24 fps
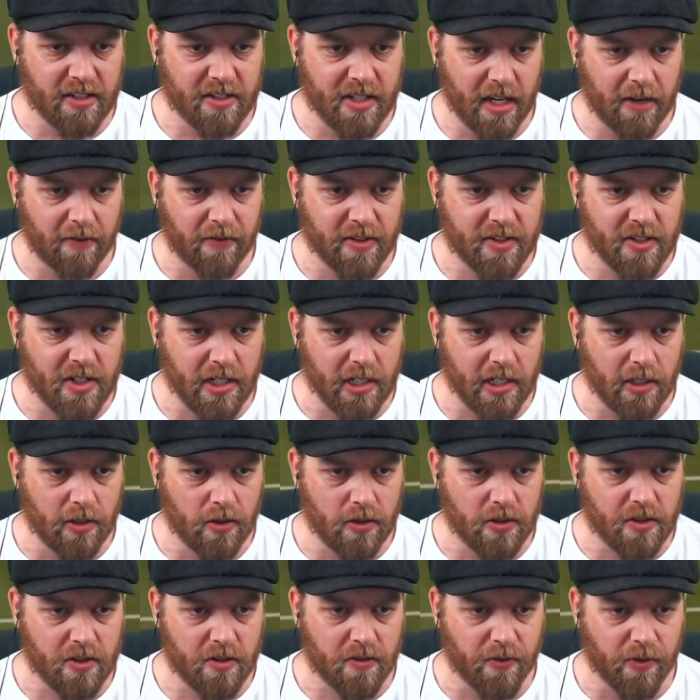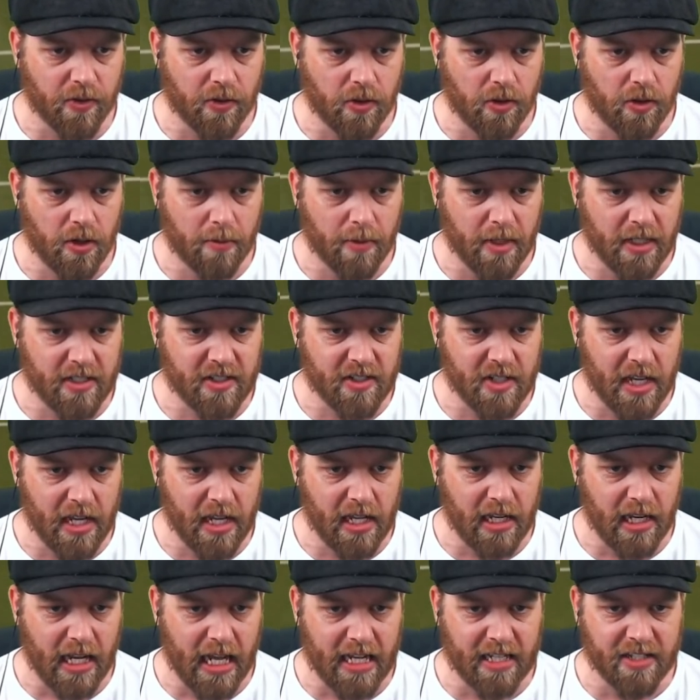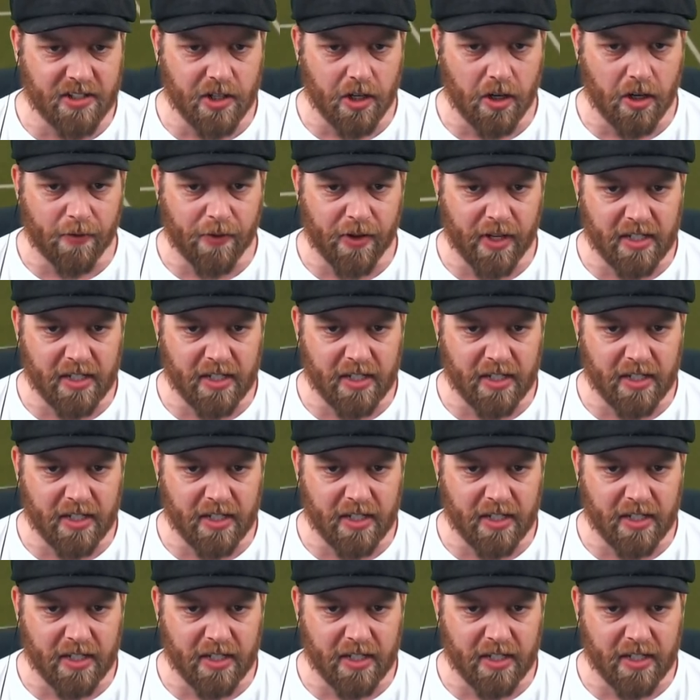Stevenson looks for what Marcelo, lays it off.